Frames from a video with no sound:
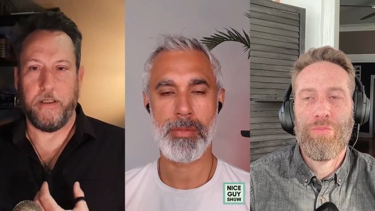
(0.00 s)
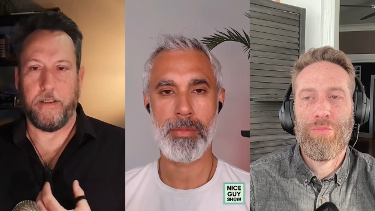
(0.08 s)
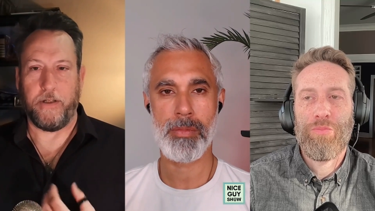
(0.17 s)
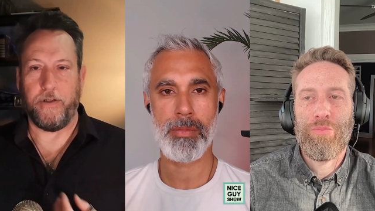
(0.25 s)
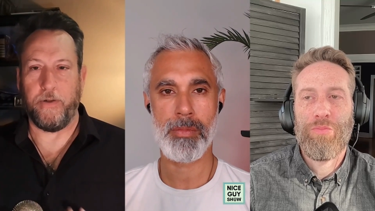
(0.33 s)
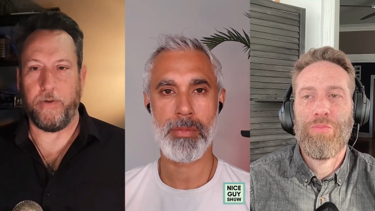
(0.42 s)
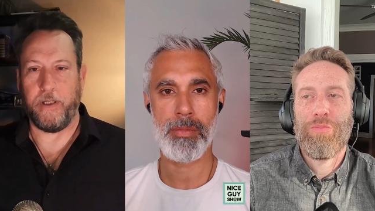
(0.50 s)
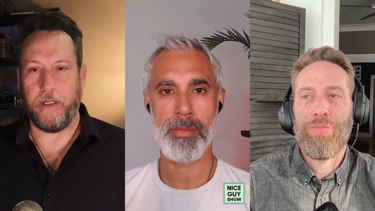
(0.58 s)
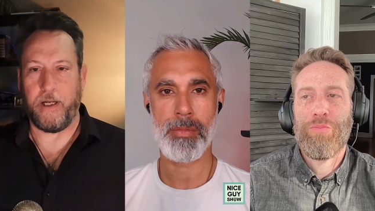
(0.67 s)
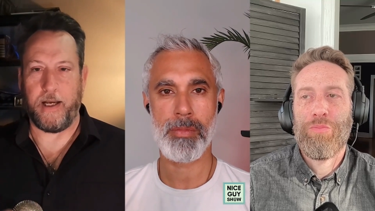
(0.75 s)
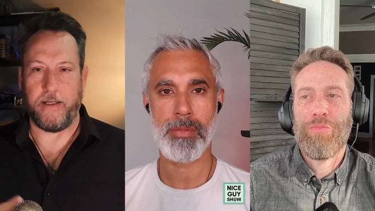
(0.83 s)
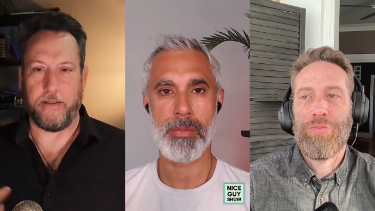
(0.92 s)
Speaker 1: They're doing it
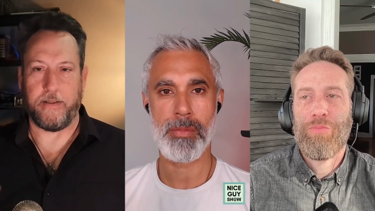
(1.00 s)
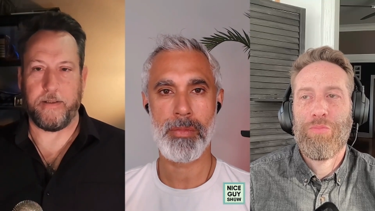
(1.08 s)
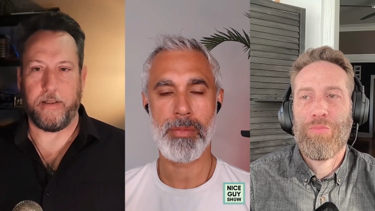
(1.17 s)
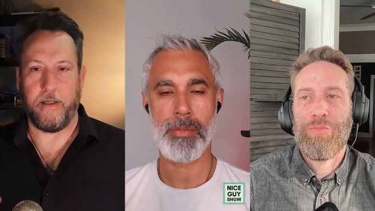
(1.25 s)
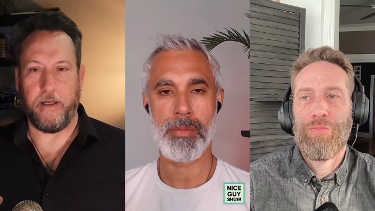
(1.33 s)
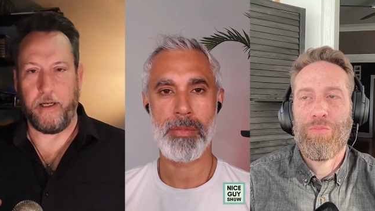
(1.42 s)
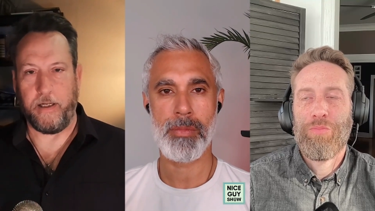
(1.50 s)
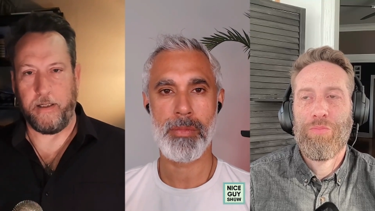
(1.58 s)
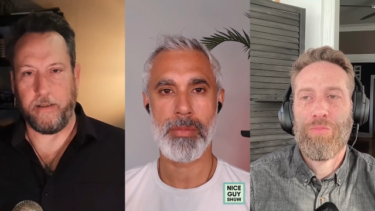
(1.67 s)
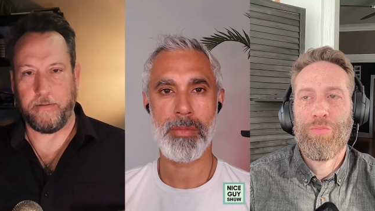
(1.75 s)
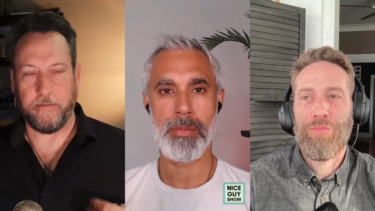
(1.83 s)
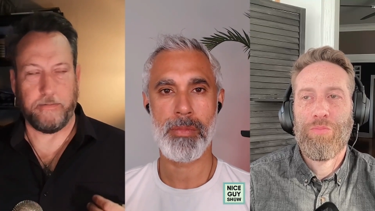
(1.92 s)
as
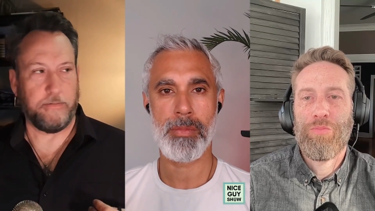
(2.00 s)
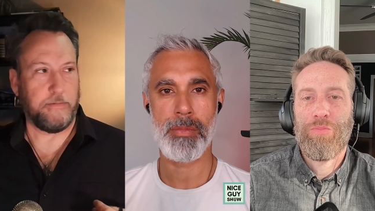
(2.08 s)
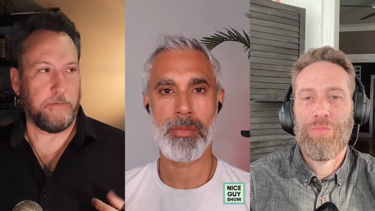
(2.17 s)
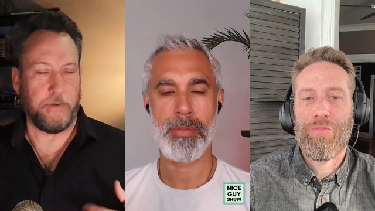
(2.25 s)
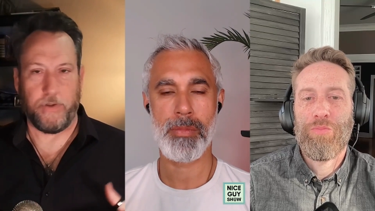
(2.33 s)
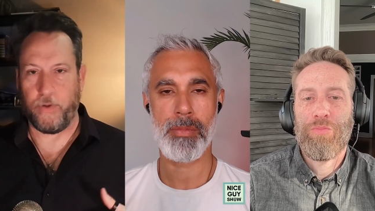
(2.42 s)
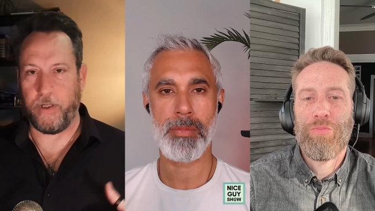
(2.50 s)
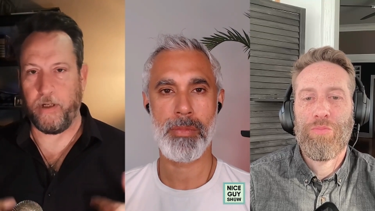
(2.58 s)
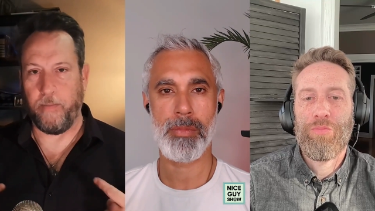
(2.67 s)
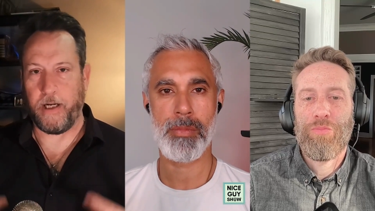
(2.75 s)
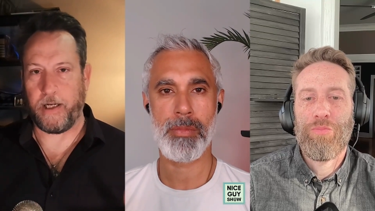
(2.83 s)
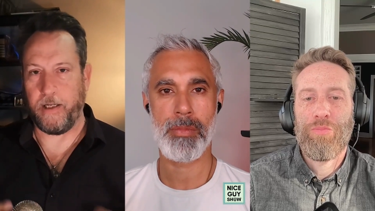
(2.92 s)
a trigger
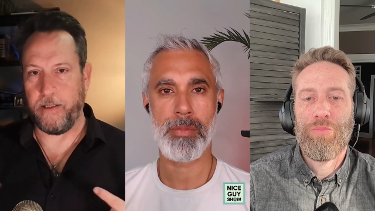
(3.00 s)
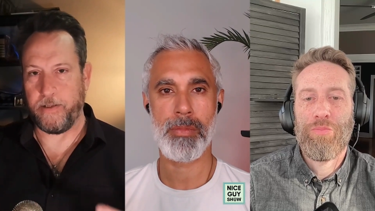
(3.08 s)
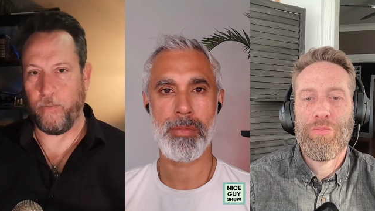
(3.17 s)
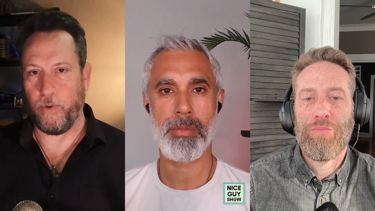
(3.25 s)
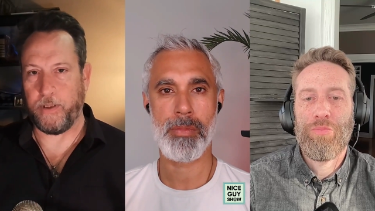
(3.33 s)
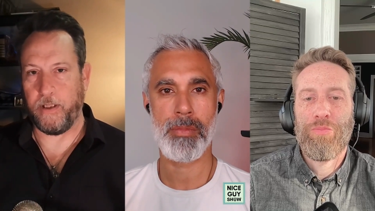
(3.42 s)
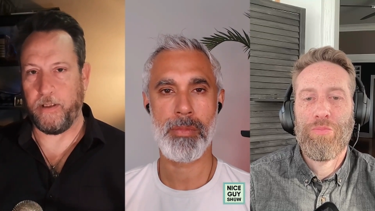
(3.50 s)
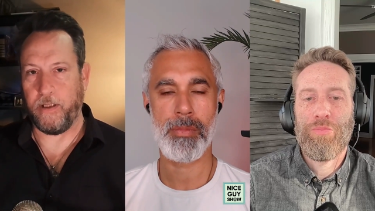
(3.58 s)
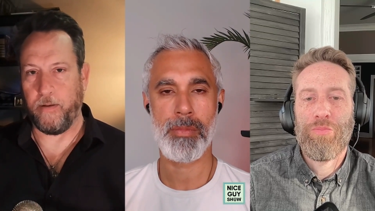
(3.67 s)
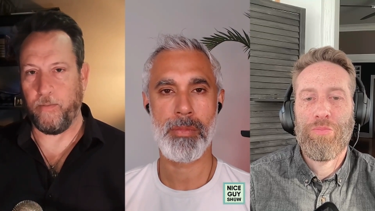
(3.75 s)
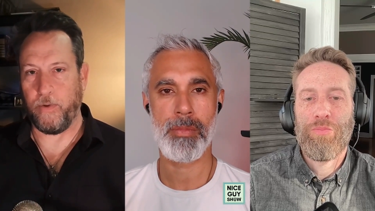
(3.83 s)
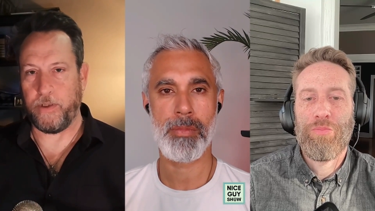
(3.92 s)
mechanism within
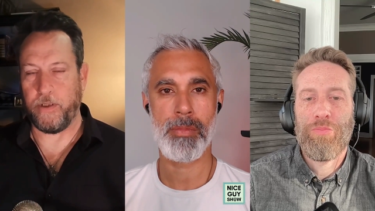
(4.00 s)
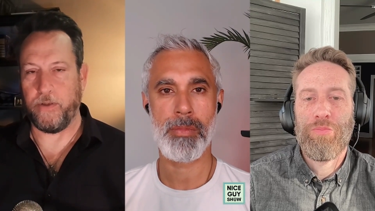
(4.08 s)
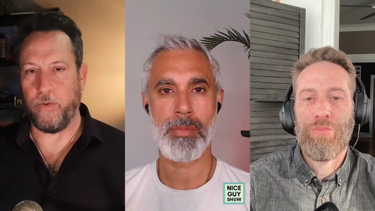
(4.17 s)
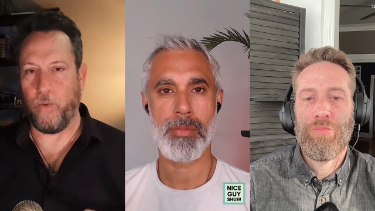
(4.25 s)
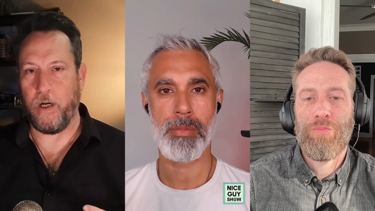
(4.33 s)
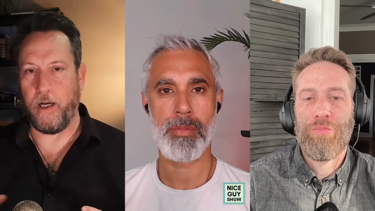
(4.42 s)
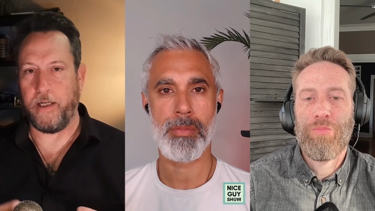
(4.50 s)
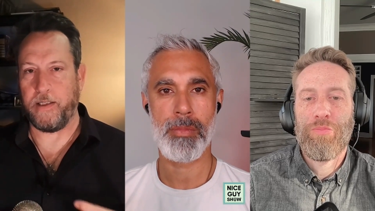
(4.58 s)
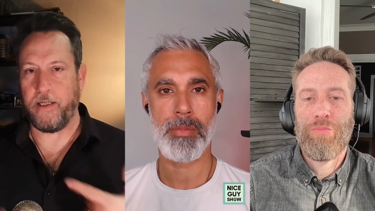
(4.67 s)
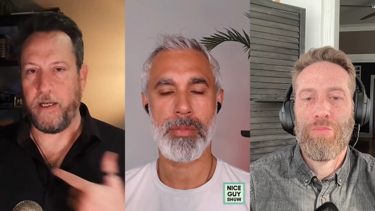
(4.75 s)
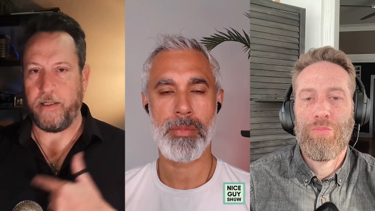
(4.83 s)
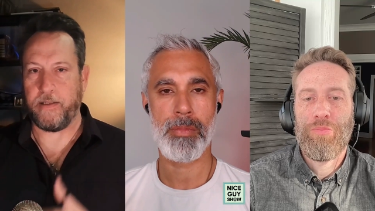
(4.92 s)
them, which is why it
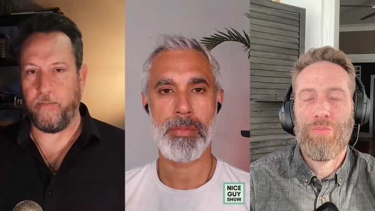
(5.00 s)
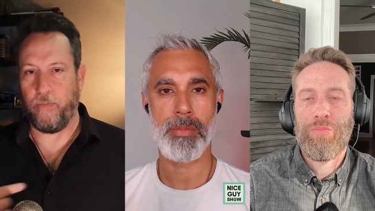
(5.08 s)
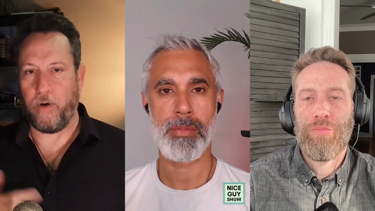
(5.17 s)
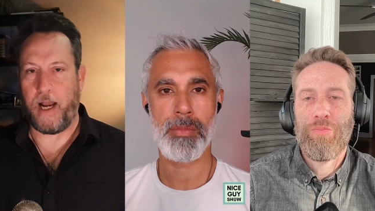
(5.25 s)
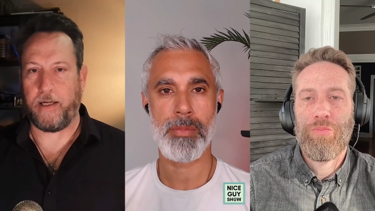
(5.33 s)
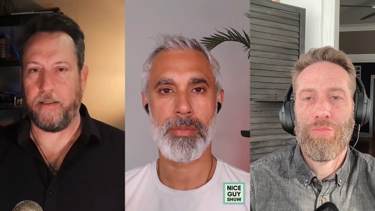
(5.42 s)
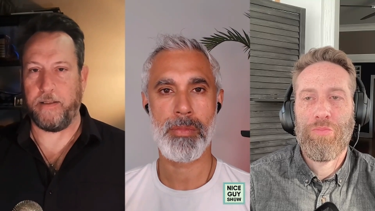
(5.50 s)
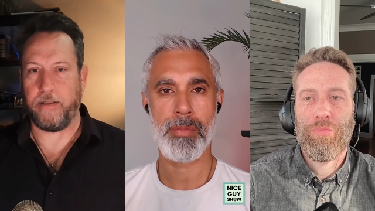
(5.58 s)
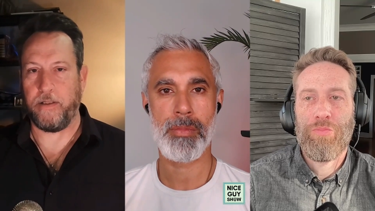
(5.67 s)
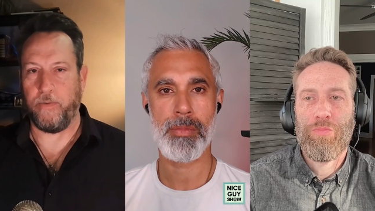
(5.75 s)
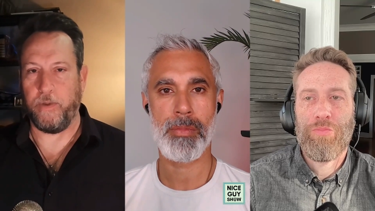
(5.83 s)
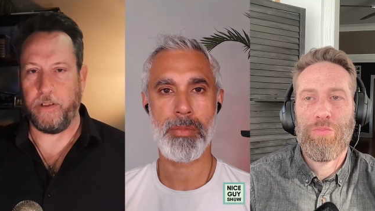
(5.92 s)
takes some practice
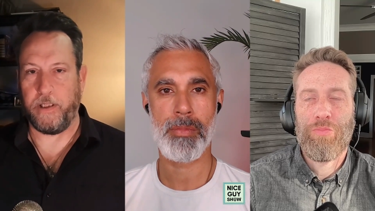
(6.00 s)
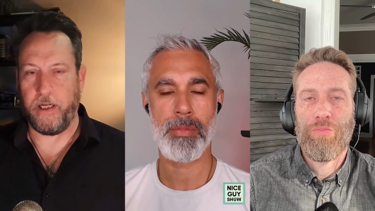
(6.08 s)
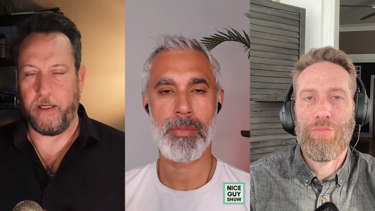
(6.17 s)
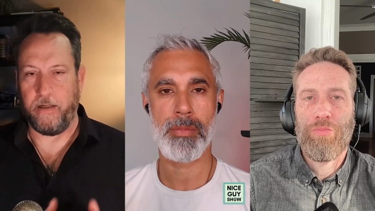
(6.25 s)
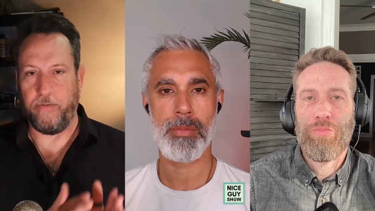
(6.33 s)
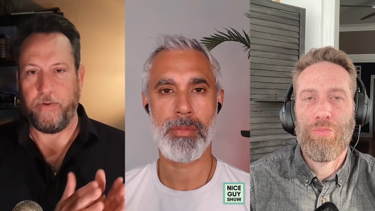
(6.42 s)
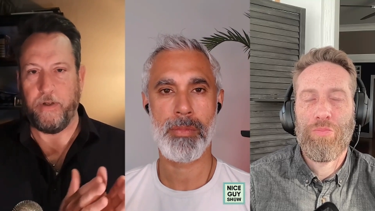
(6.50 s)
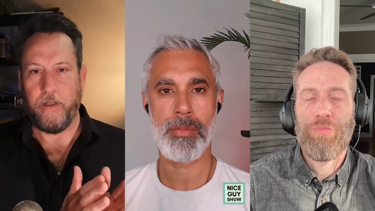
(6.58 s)
to really kind of,